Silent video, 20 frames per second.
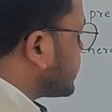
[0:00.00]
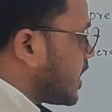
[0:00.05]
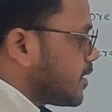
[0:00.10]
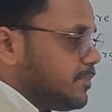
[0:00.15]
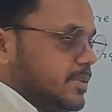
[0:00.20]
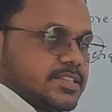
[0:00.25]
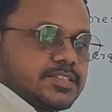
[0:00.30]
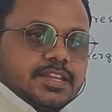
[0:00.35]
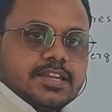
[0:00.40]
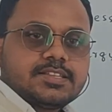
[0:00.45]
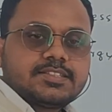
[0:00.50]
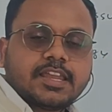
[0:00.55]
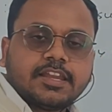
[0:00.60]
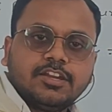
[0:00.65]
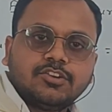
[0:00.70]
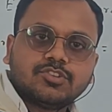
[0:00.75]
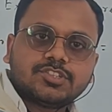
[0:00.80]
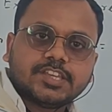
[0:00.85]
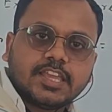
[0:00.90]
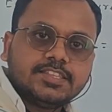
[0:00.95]
surface tension
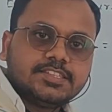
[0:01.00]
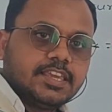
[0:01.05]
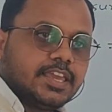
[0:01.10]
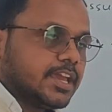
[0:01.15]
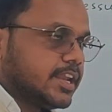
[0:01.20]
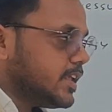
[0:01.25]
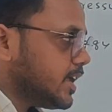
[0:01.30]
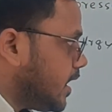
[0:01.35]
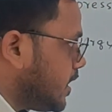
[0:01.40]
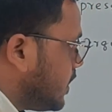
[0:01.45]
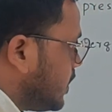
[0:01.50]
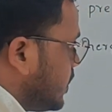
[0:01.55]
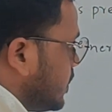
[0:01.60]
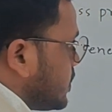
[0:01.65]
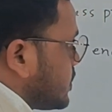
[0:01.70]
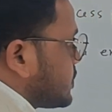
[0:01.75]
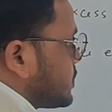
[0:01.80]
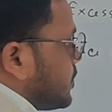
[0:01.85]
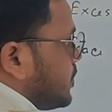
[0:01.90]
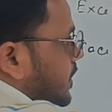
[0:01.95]
into changing area.
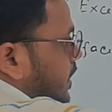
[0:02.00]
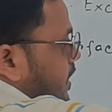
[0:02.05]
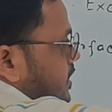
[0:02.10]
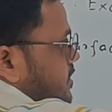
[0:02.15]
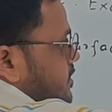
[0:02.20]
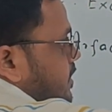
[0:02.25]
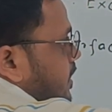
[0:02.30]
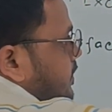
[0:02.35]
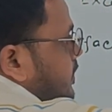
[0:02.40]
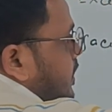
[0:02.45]
So we consider